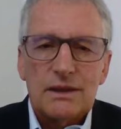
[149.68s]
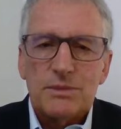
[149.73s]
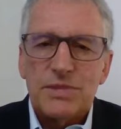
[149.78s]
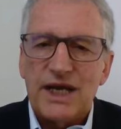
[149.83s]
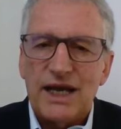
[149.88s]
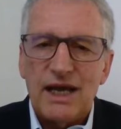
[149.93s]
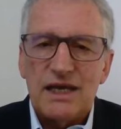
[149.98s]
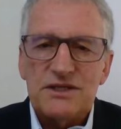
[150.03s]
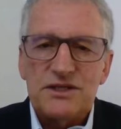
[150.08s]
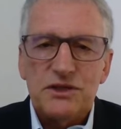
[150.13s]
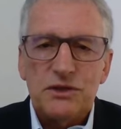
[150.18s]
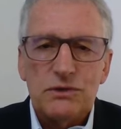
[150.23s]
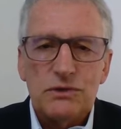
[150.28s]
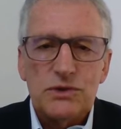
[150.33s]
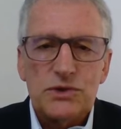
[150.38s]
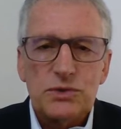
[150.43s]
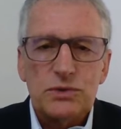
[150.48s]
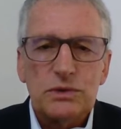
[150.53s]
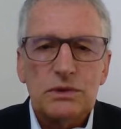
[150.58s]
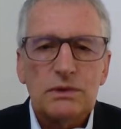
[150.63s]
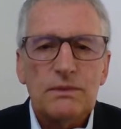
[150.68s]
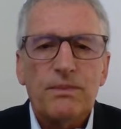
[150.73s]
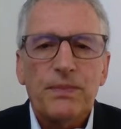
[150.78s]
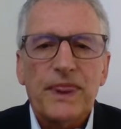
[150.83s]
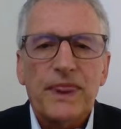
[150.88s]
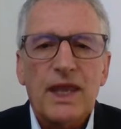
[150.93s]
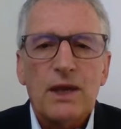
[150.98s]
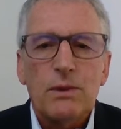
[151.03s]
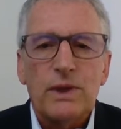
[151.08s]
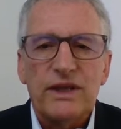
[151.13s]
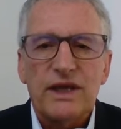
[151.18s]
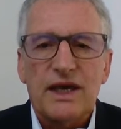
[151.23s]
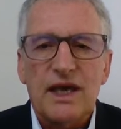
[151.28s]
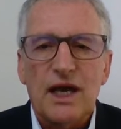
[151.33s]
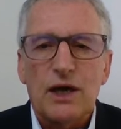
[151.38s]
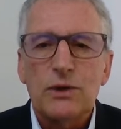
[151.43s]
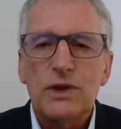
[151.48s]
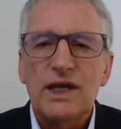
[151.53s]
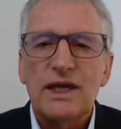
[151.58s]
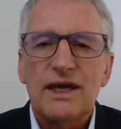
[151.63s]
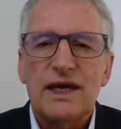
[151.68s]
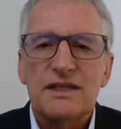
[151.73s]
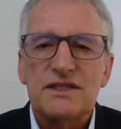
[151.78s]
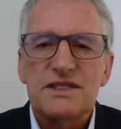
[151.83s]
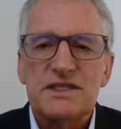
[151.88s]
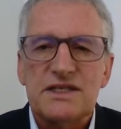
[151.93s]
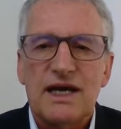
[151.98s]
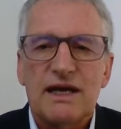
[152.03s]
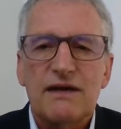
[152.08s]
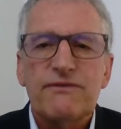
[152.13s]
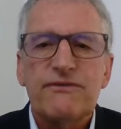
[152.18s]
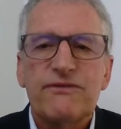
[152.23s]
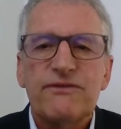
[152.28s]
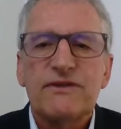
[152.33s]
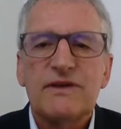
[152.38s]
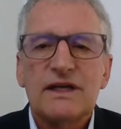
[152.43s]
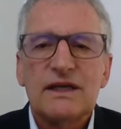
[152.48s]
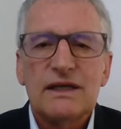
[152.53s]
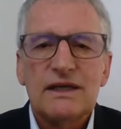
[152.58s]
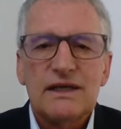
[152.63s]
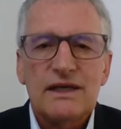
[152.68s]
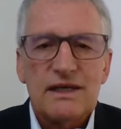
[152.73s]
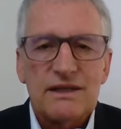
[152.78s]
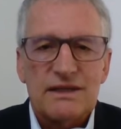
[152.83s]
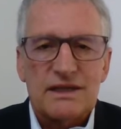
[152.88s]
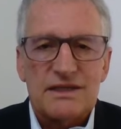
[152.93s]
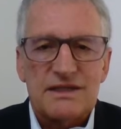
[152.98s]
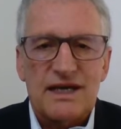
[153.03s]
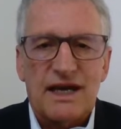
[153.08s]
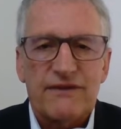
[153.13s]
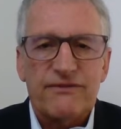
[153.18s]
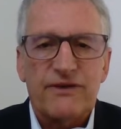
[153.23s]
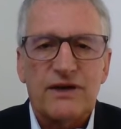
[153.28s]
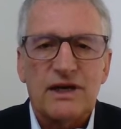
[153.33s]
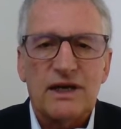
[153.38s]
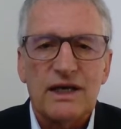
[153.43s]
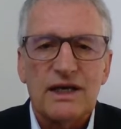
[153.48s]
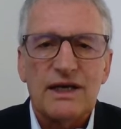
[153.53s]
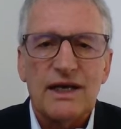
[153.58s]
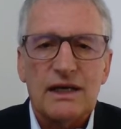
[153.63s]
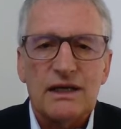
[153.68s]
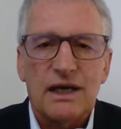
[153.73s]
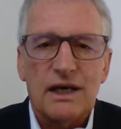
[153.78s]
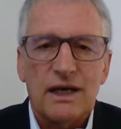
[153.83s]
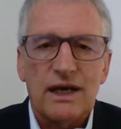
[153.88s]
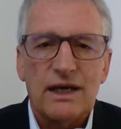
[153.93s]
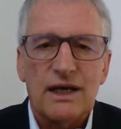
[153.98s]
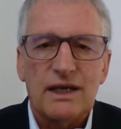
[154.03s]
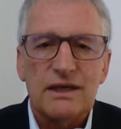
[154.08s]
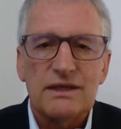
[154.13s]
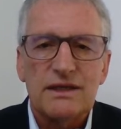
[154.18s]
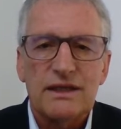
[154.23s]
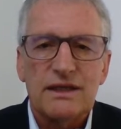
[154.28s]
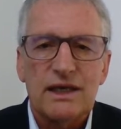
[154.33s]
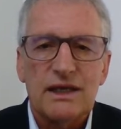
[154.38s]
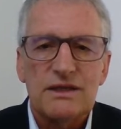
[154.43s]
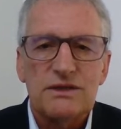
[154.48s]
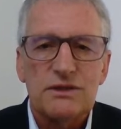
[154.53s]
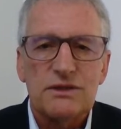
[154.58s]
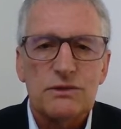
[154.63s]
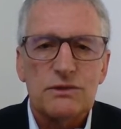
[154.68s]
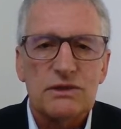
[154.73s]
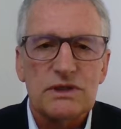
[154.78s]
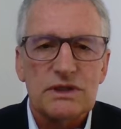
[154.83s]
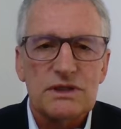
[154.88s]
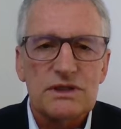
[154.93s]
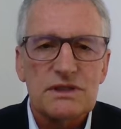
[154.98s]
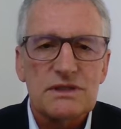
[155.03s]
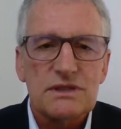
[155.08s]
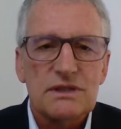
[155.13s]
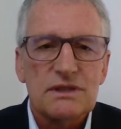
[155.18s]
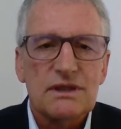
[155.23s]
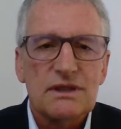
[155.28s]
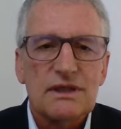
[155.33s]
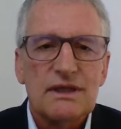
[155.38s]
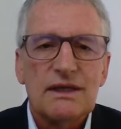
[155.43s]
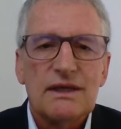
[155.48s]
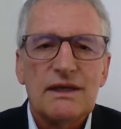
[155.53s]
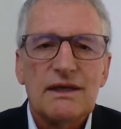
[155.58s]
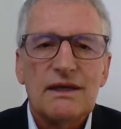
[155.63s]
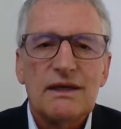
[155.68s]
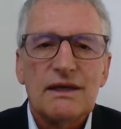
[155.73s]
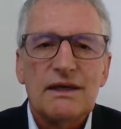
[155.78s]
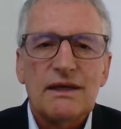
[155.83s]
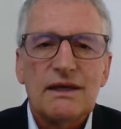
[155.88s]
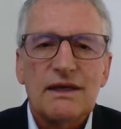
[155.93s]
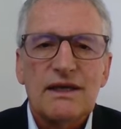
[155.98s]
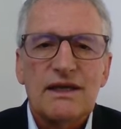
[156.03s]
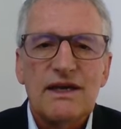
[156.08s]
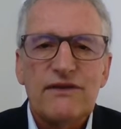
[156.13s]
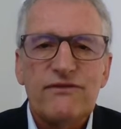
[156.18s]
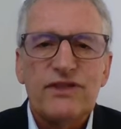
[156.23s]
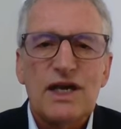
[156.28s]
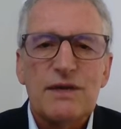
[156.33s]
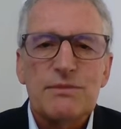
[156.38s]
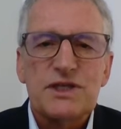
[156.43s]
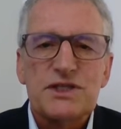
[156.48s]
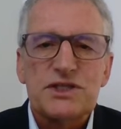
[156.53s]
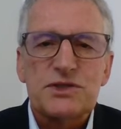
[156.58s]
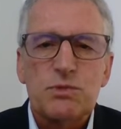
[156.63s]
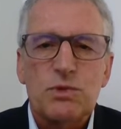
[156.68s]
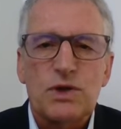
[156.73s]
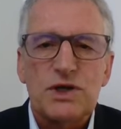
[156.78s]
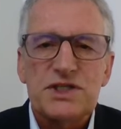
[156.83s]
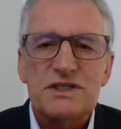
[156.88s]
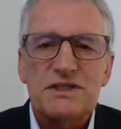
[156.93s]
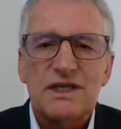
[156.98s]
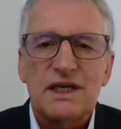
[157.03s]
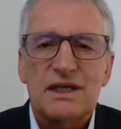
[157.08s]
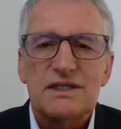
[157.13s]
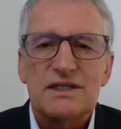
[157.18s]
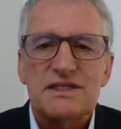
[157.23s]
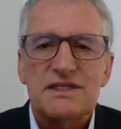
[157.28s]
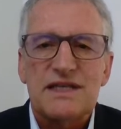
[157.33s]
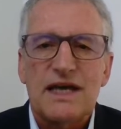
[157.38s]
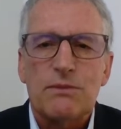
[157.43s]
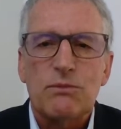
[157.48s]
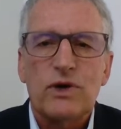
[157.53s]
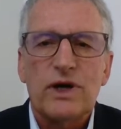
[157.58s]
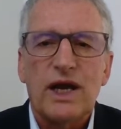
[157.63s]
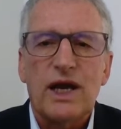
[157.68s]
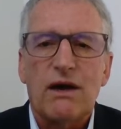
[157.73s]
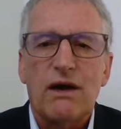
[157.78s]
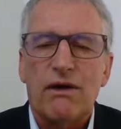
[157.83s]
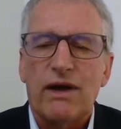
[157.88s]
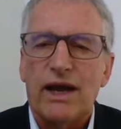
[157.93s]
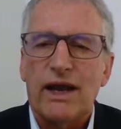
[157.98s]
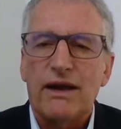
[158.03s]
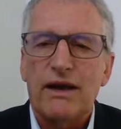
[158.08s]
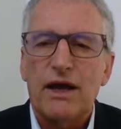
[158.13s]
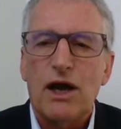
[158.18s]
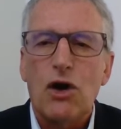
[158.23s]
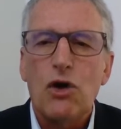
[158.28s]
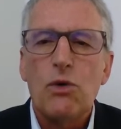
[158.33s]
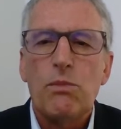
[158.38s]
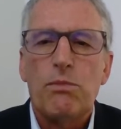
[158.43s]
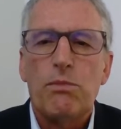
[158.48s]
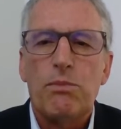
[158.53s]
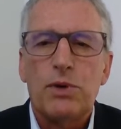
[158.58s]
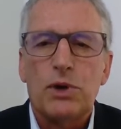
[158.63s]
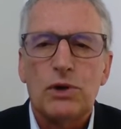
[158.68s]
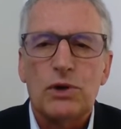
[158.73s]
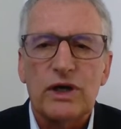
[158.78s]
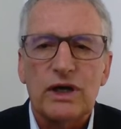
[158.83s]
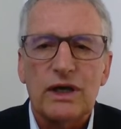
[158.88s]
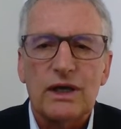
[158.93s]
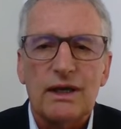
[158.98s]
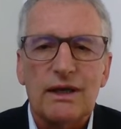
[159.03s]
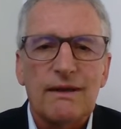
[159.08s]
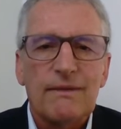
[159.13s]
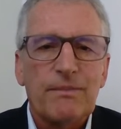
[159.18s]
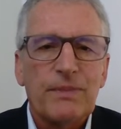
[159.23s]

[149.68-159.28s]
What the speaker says: But as usual, when the going gets tough, the tough hide under their doonas. Give them a swastika somewhere and, oh boy,